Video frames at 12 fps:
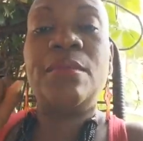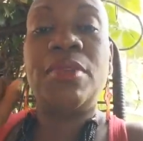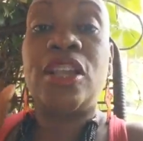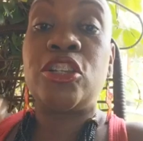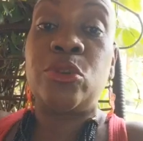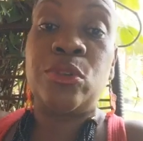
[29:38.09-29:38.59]

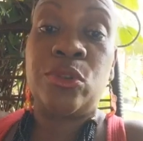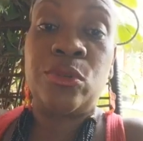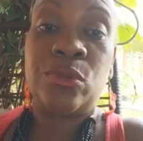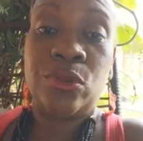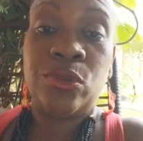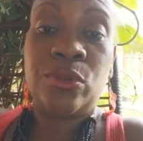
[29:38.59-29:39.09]
because
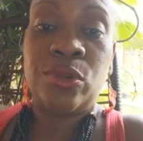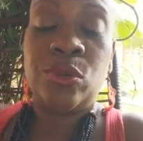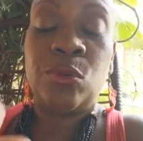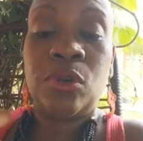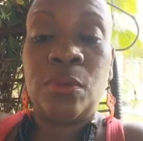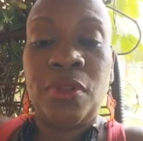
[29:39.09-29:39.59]

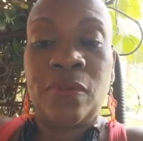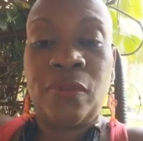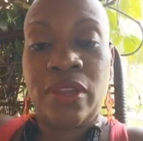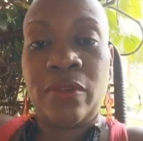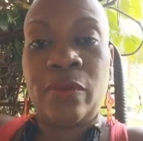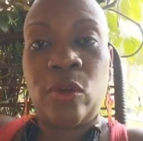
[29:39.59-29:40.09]
you will be
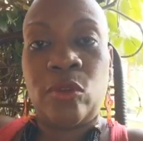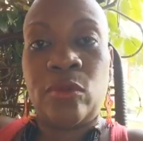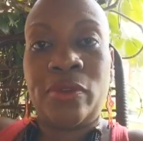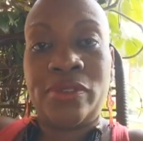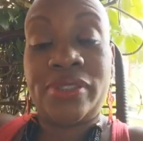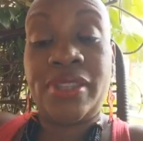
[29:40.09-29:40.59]
in a
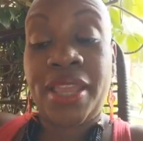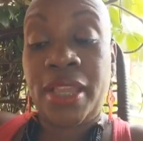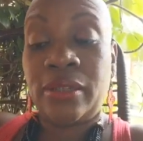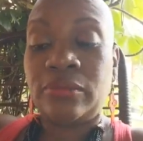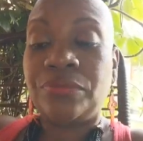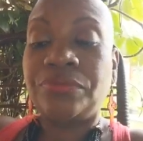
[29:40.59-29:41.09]
vulnerable
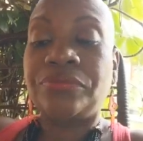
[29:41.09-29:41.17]
state.